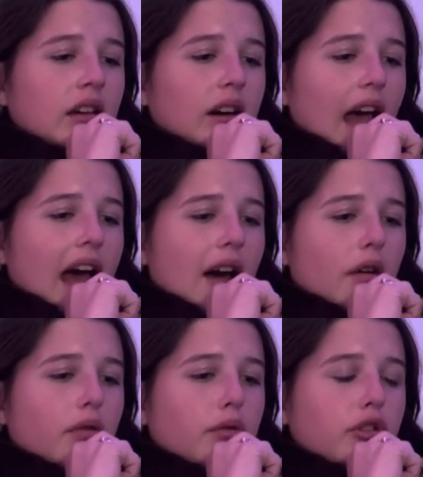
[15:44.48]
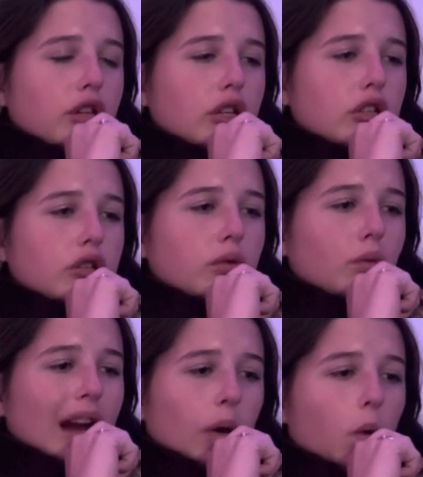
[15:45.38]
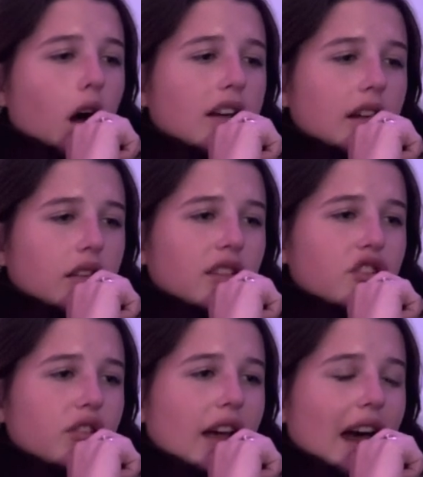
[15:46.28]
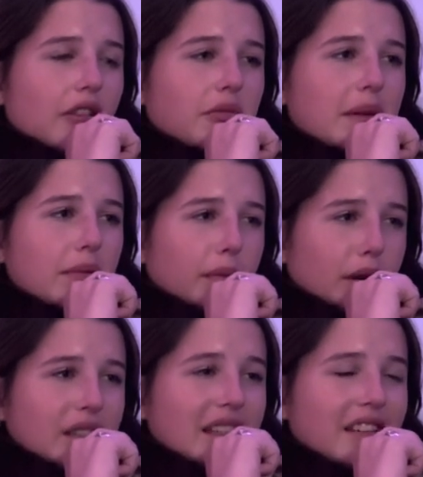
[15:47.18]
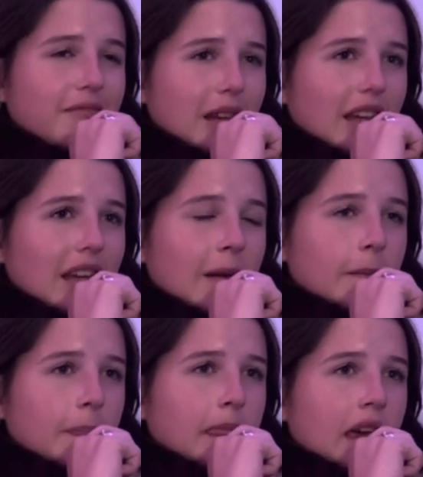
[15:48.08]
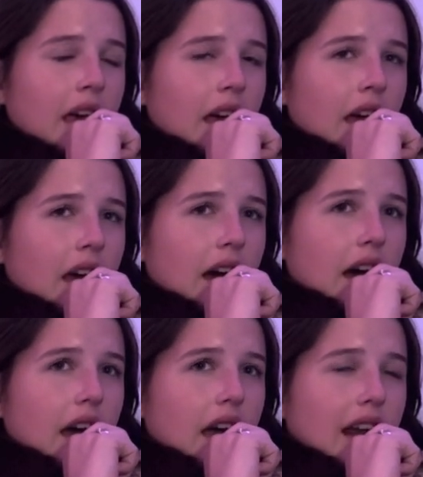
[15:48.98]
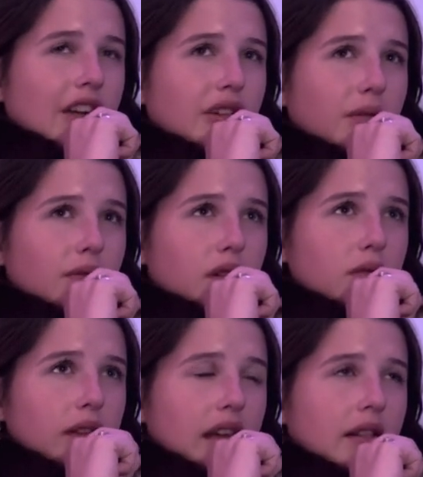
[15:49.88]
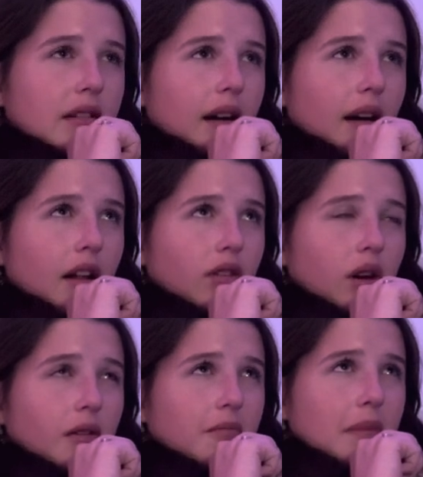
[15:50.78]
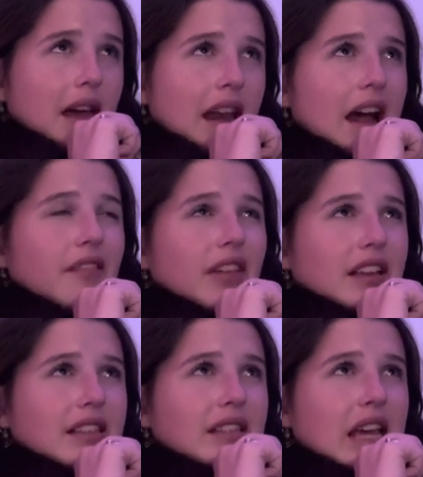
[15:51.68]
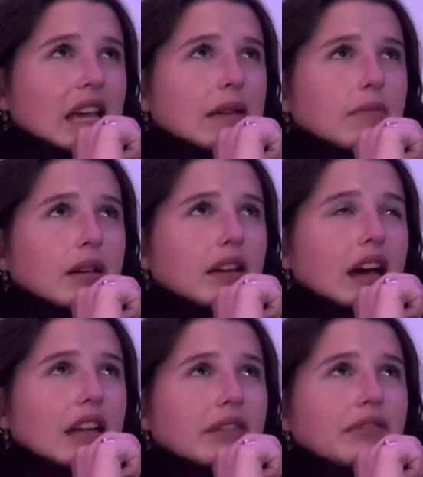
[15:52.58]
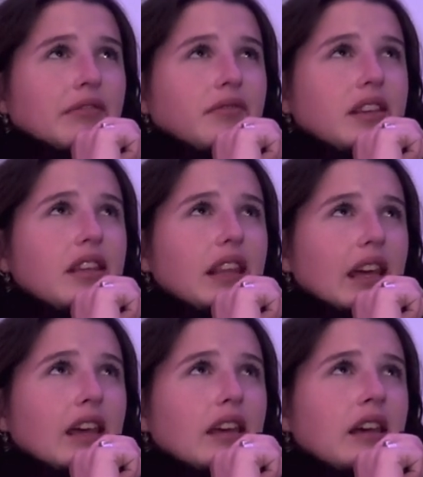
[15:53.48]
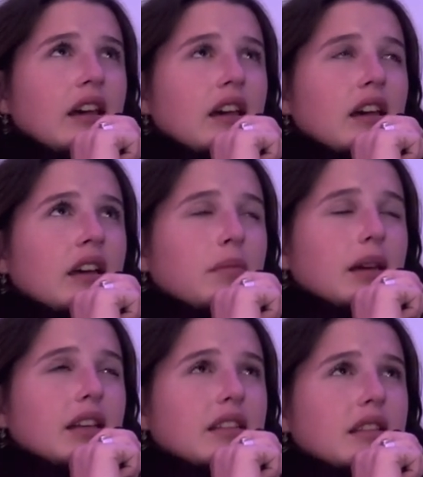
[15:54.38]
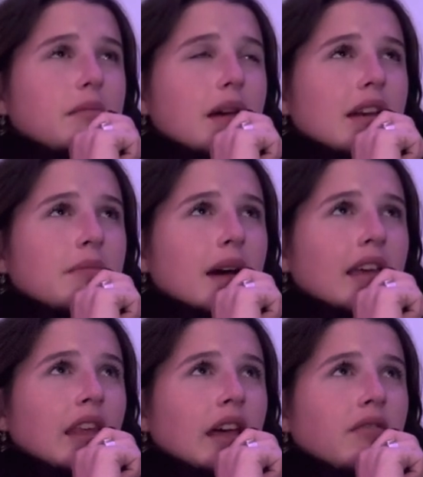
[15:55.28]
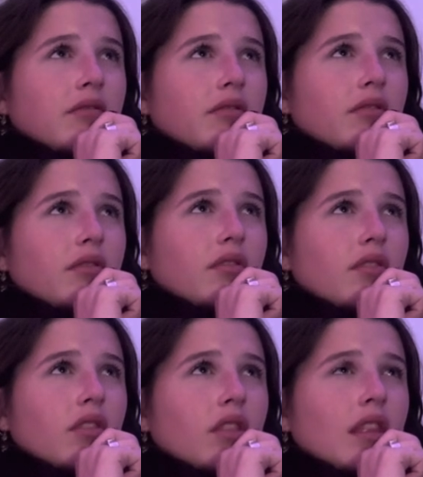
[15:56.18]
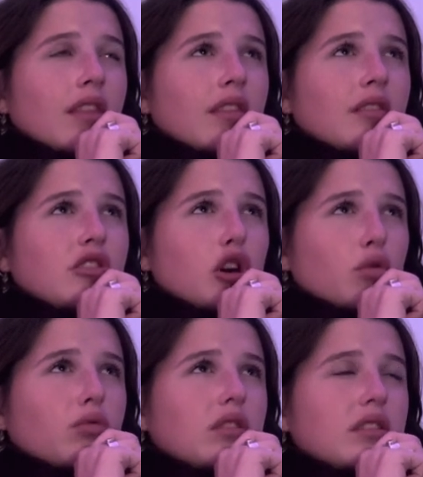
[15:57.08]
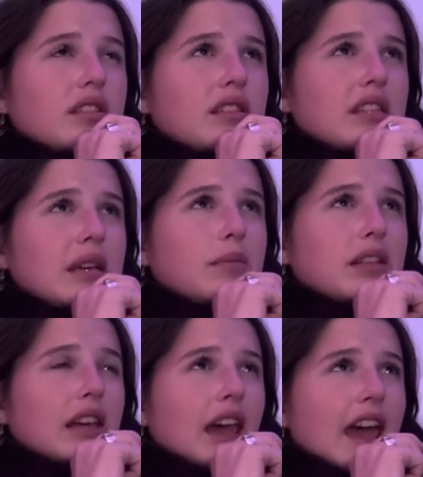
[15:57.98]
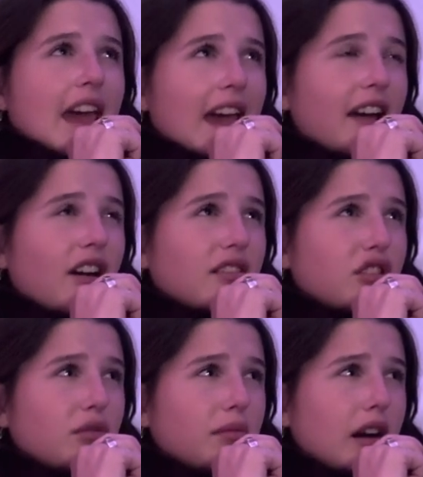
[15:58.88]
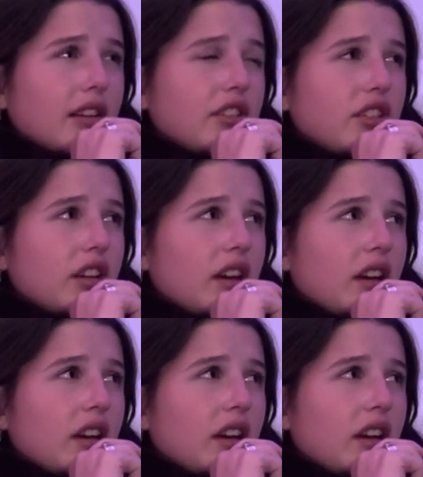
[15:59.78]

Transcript: how, when I walk down the street, how do people perceive me? And I don't know that a lot of men have that same kind of feeling because the men in my life don't seem to care too much